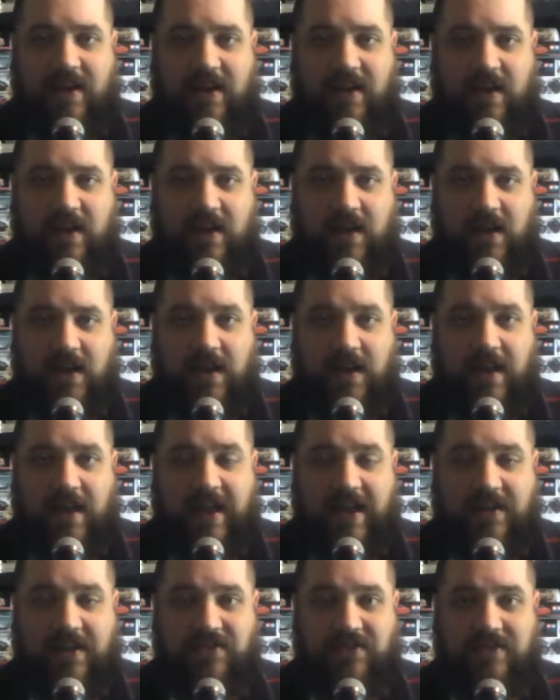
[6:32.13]

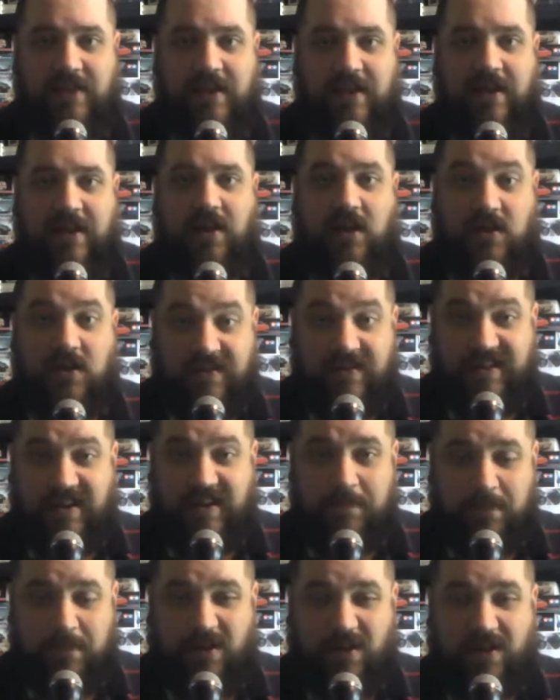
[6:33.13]
has clear
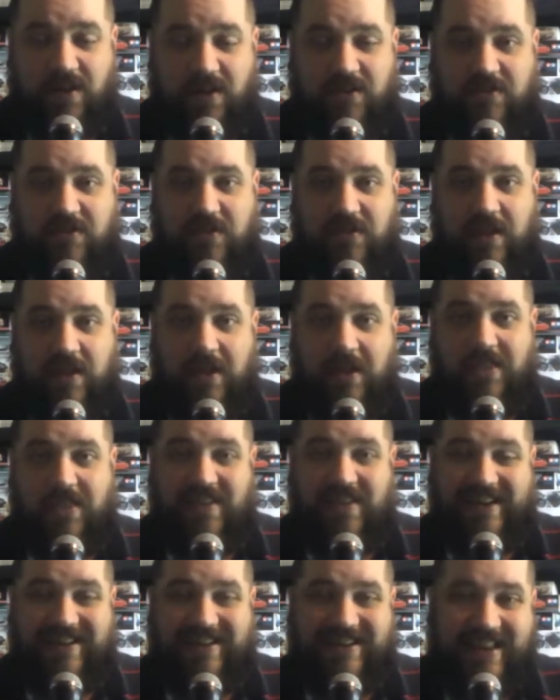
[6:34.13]
parts
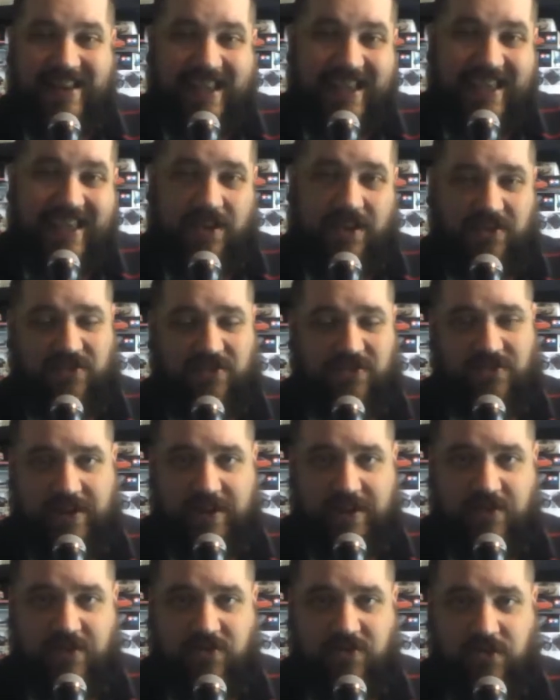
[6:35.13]
that decals fit
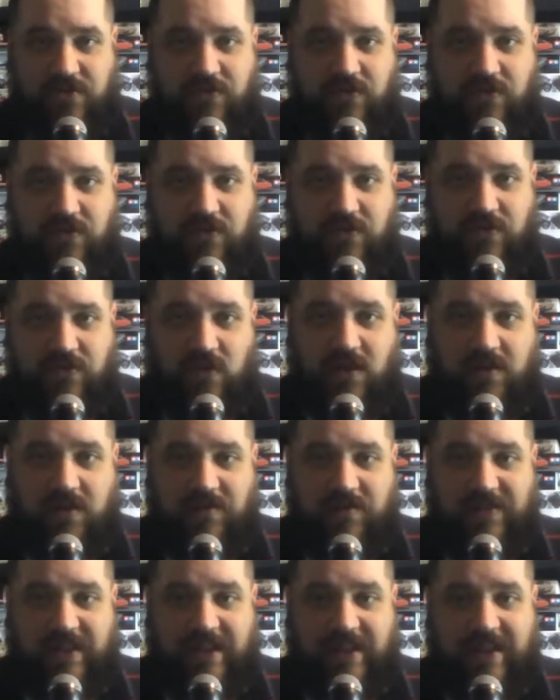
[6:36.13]
into for all
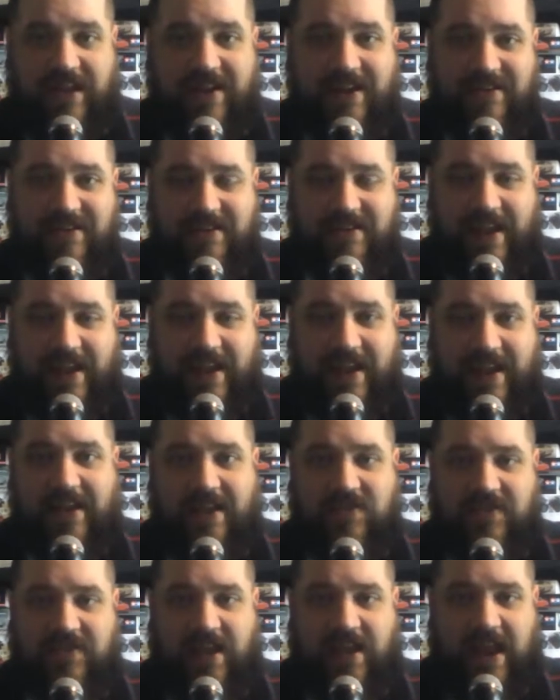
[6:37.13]
of the
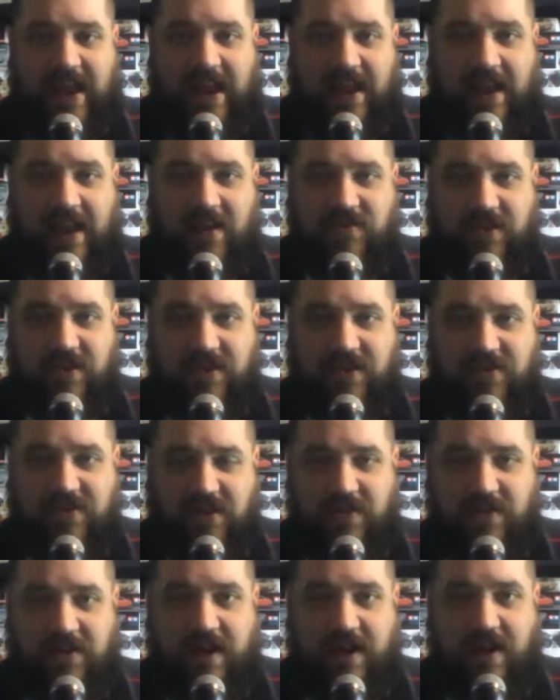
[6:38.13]
intakes and various
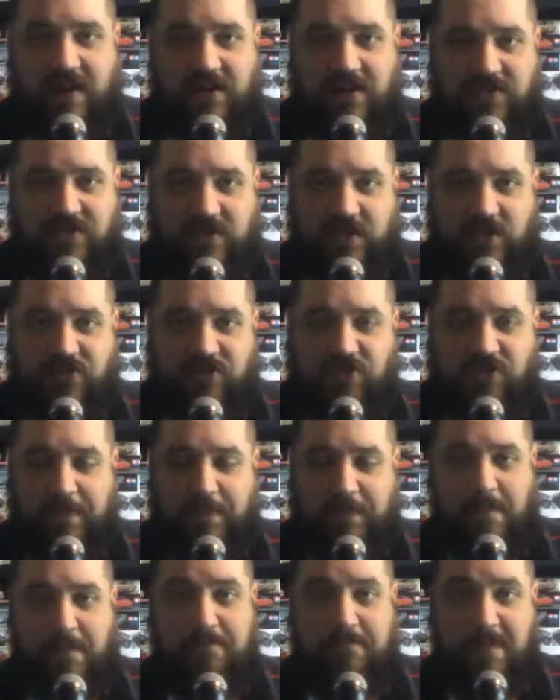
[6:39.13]
other areas that should
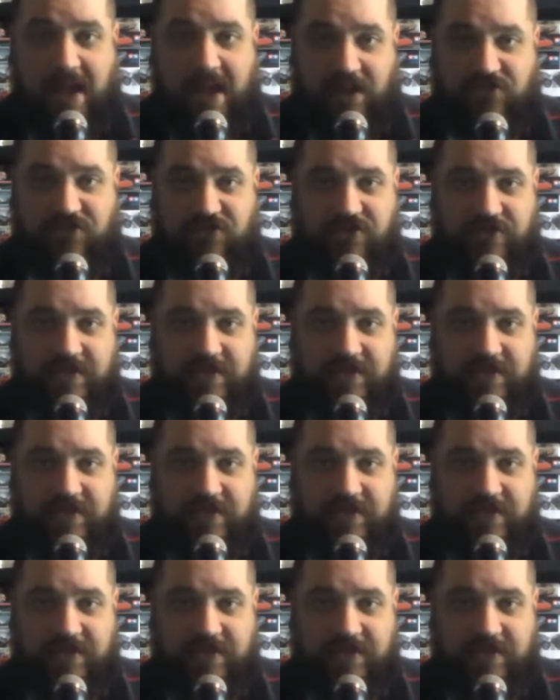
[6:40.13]
be mesh.